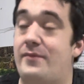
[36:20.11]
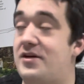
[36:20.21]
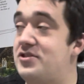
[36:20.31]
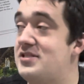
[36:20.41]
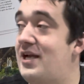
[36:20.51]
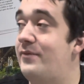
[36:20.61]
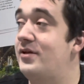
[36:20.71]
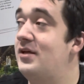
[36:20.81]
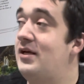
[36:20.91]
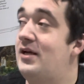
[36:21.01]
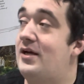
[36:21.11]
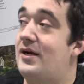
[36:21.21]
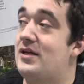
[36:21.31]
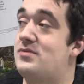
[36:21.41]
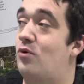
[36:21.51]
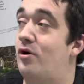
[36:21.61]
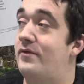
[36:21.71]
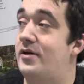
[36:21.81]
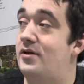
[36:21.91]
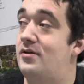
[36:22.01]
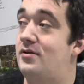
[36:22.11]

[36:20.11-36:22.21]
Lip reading: I should say, but it's more of a,